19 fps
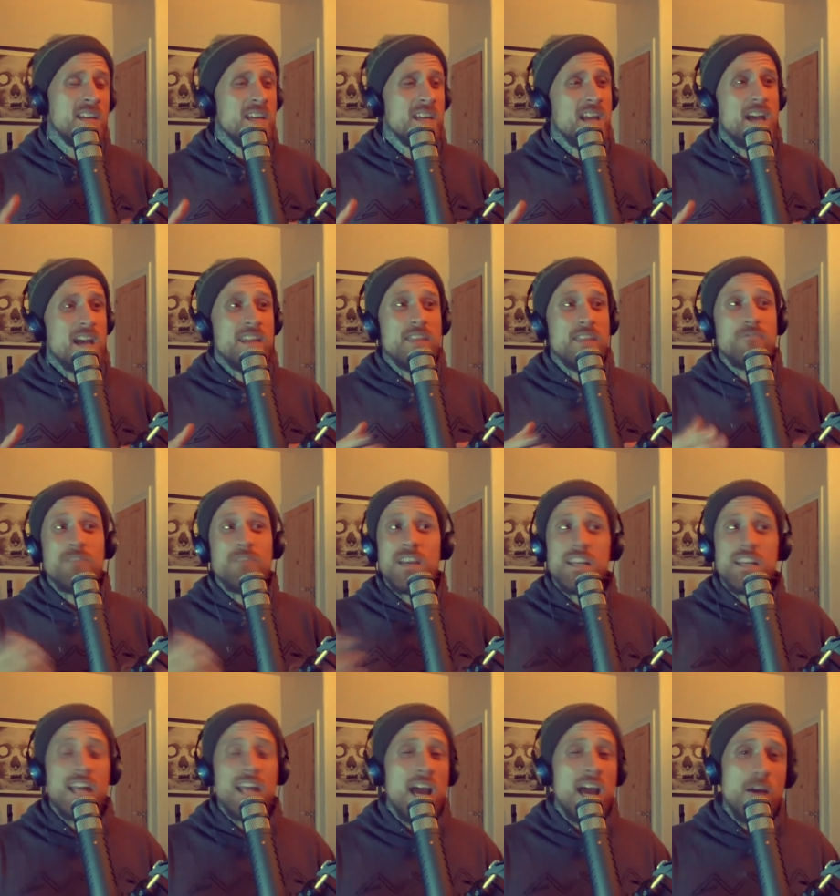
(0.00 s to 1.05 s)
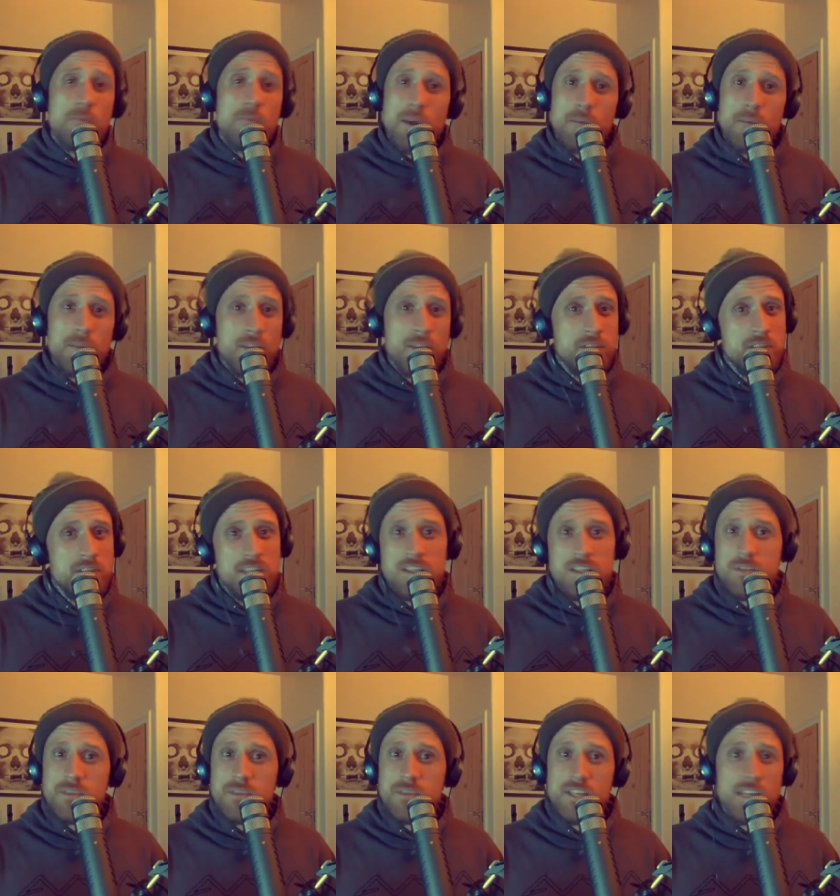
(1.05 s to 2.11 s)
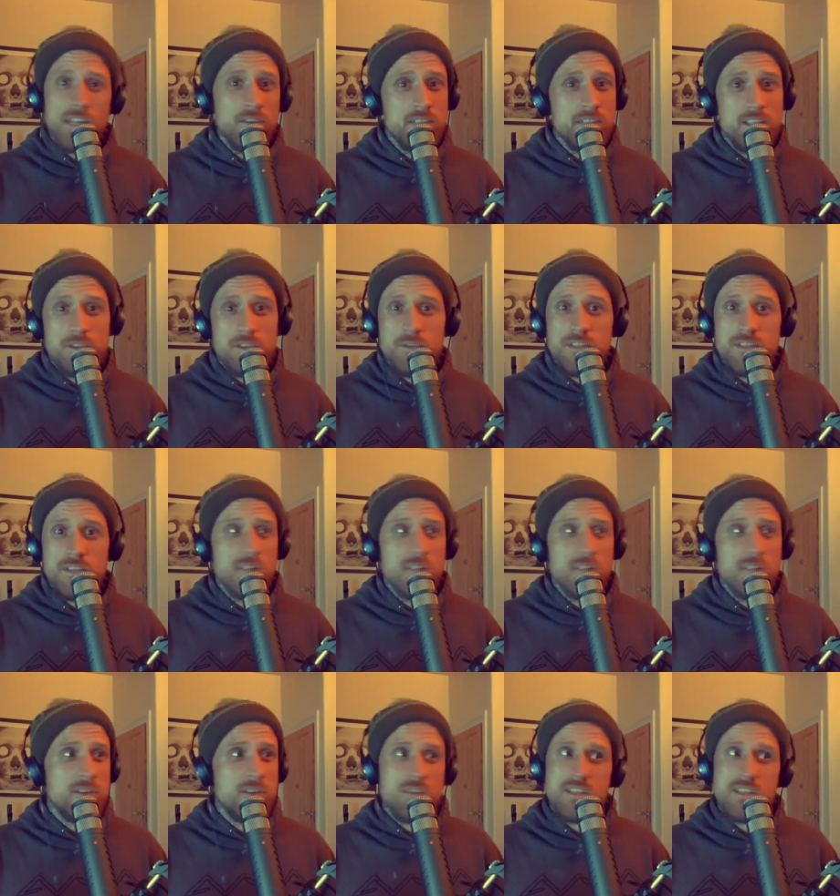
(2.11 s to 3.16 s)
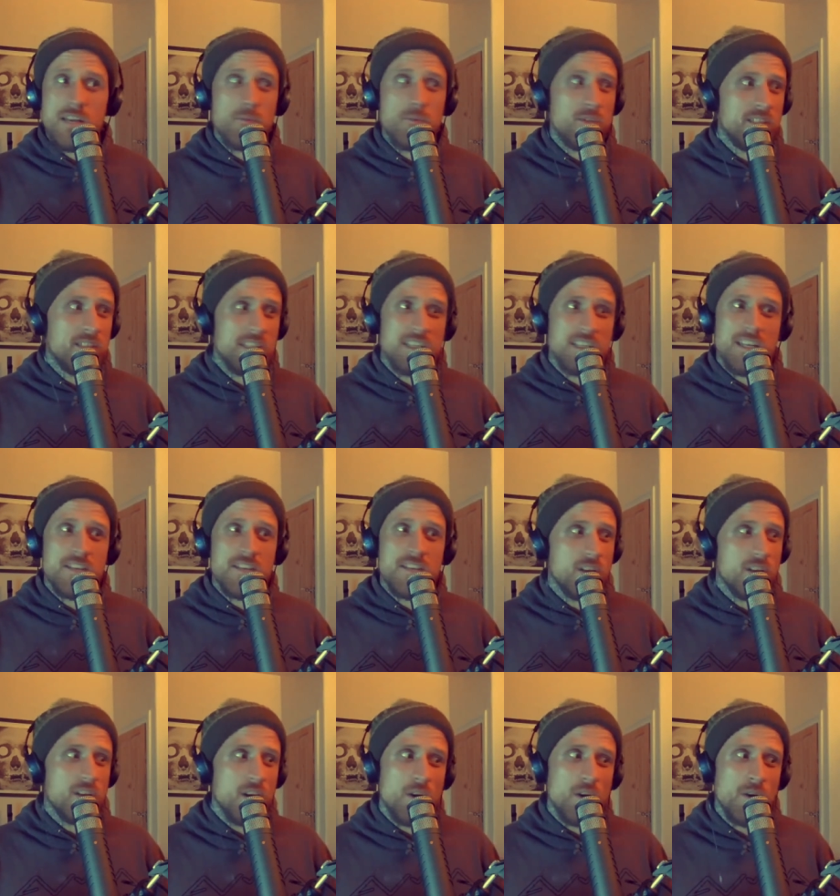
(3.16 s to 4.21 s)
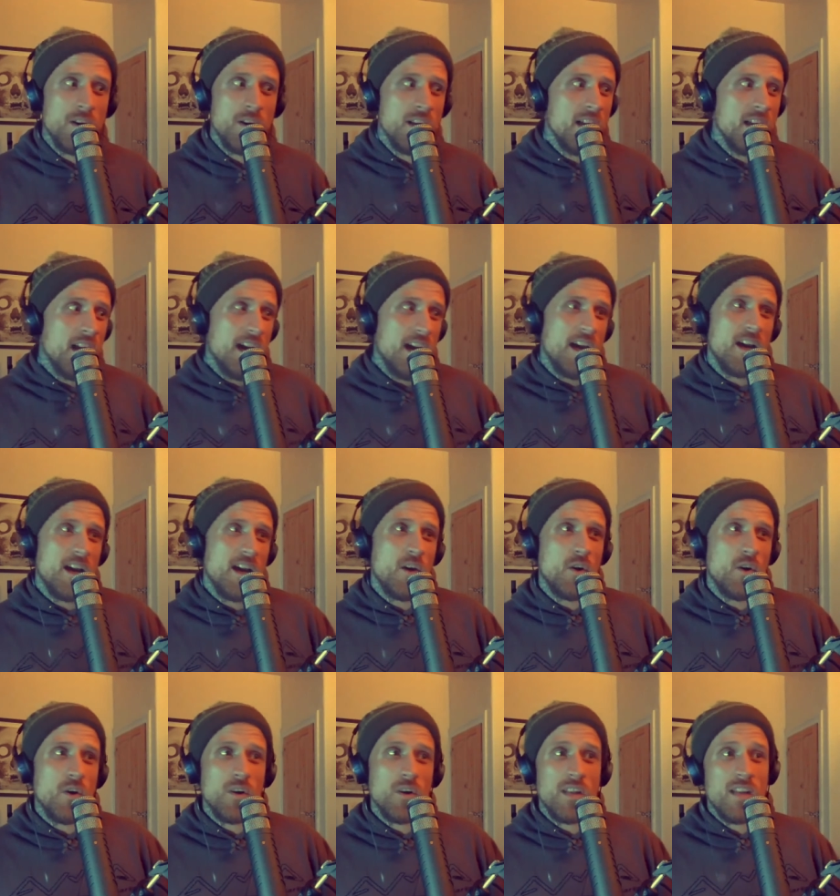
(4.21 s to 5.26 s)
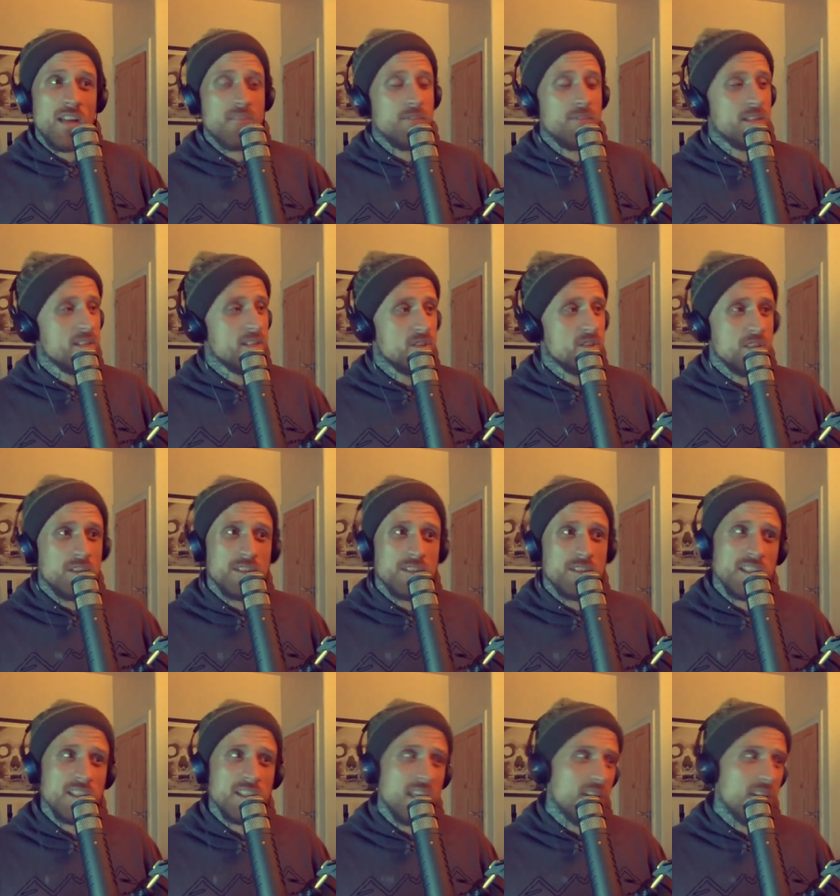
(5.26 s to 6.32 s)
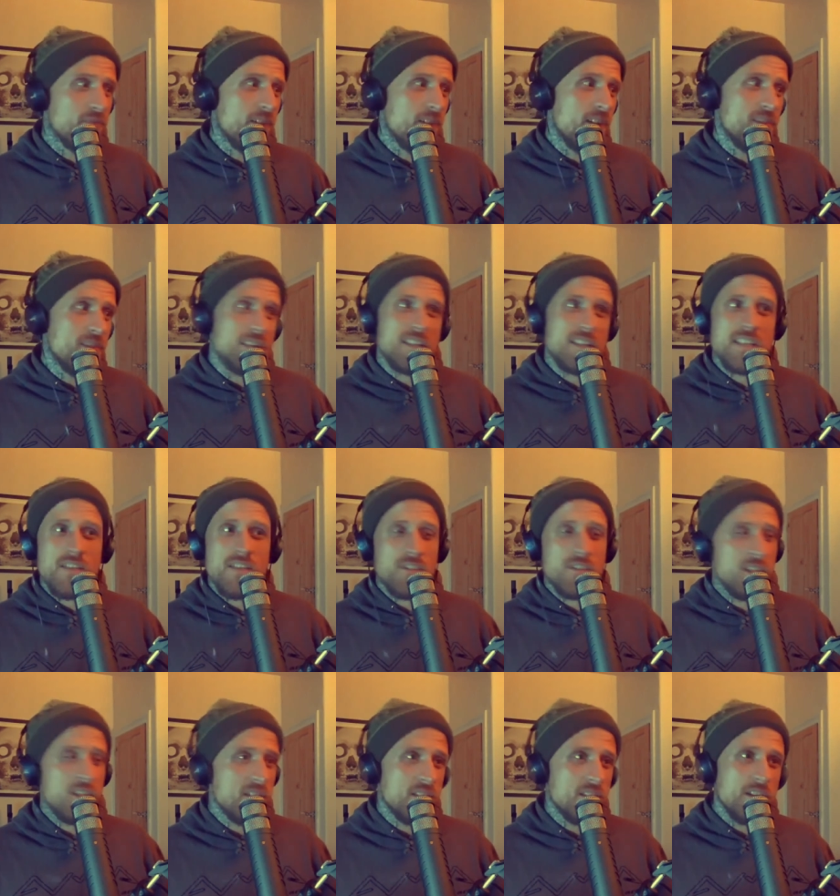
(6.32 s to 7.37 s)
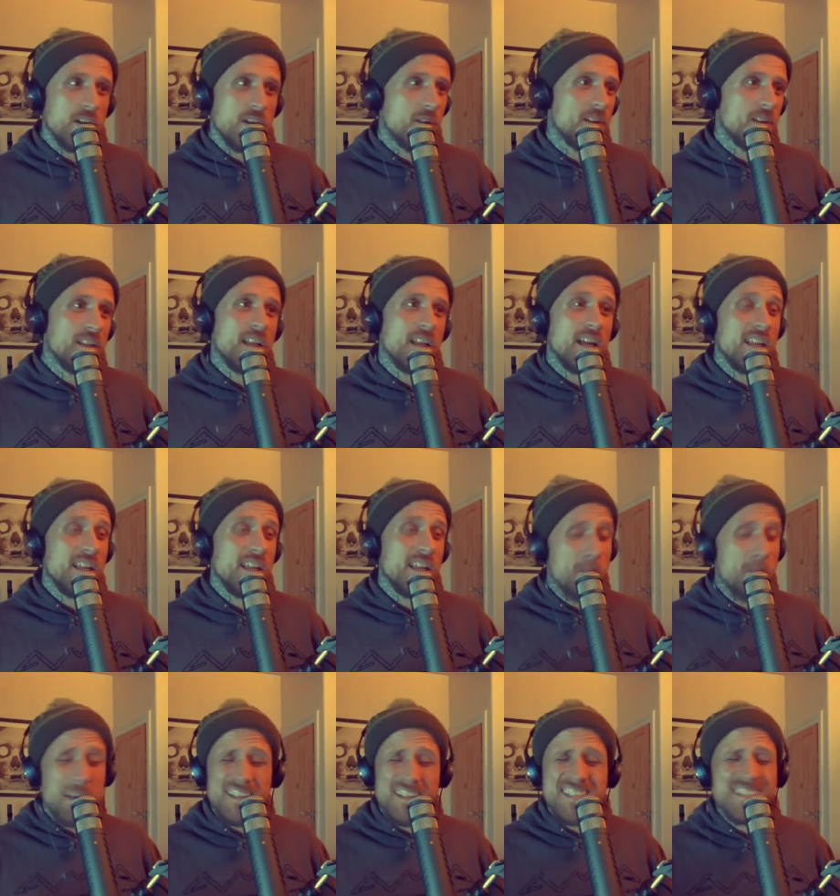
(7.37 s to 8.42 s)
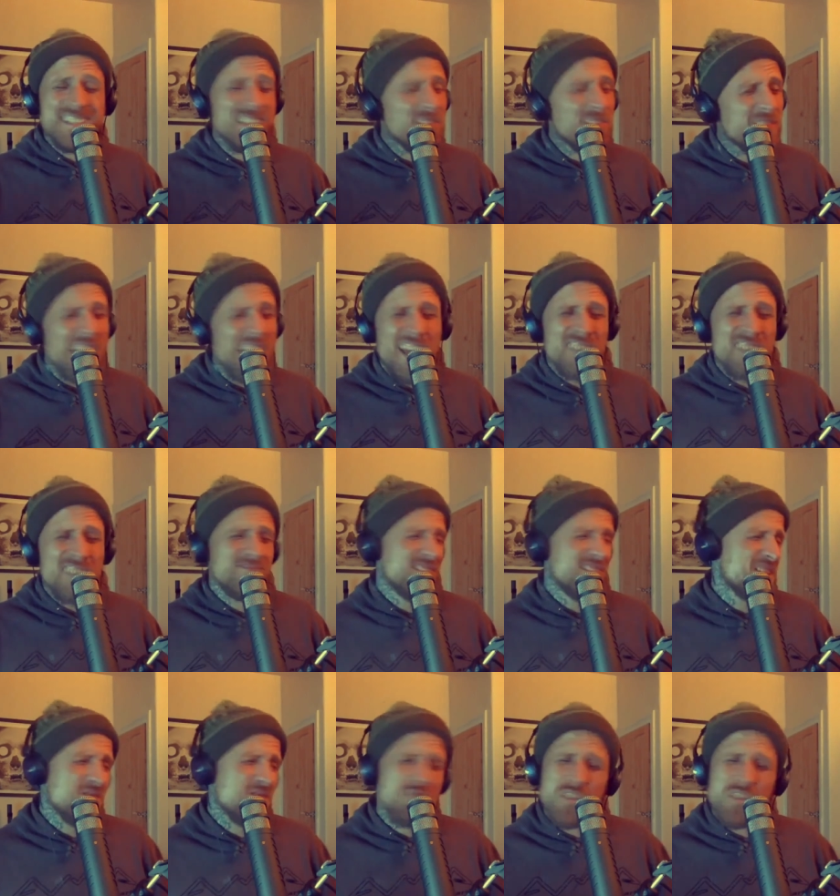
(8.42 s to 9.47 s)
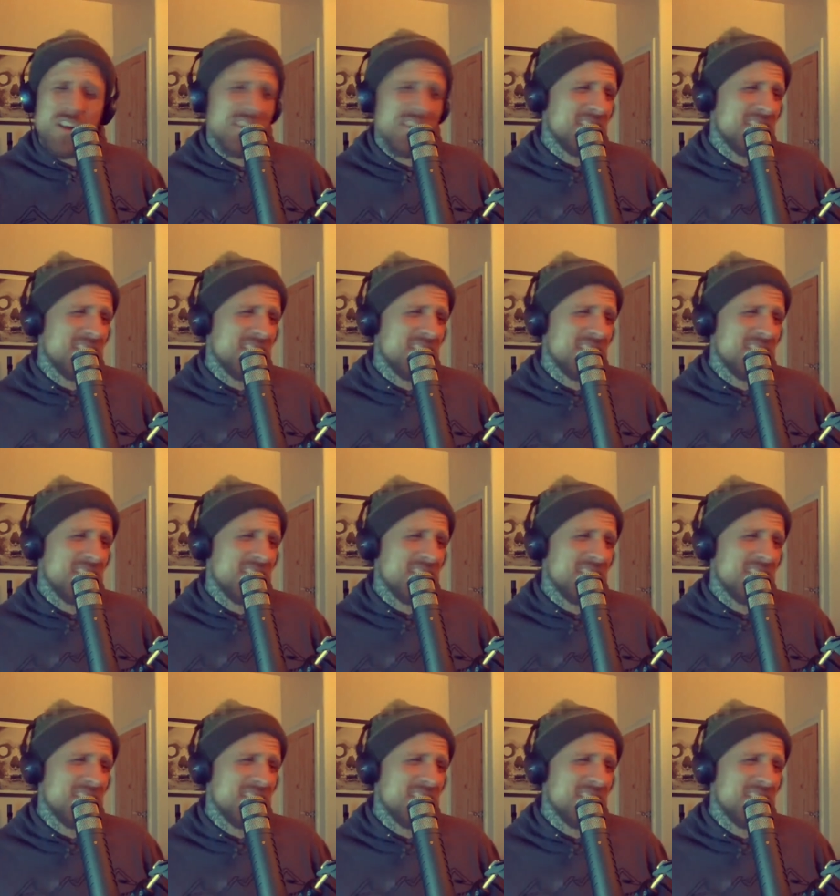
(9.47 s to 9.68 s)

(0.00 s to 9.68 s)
And they figured it out, man, because you see some of the heel tattoos that Dimitri Samuin did years ago, or like Victor Chill did like 5, 6, 7 years ago. And you're like, yeah, man, it's still there, still solid.